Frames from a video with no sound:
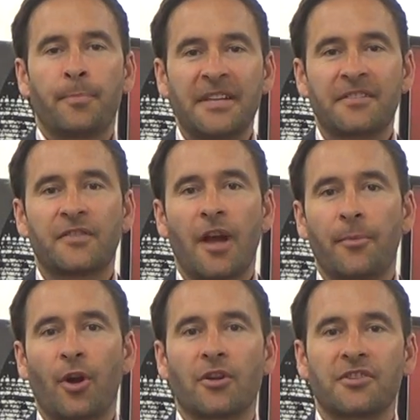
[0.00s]
piece of
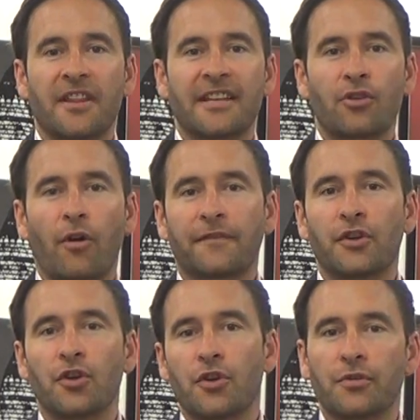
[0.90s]
terminology that is
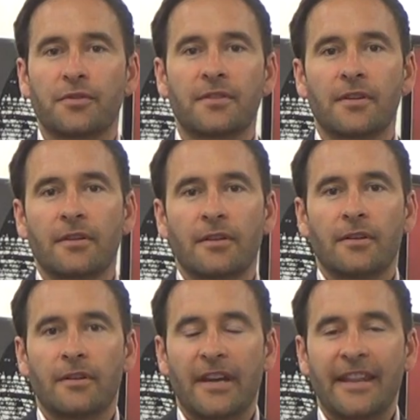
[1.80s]
often used
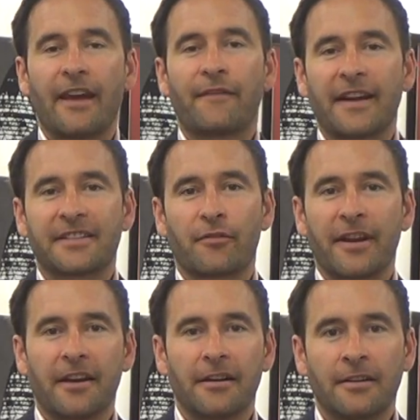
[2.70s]
in the FX
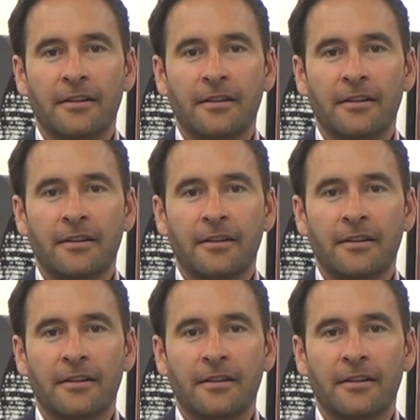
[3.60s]
arena.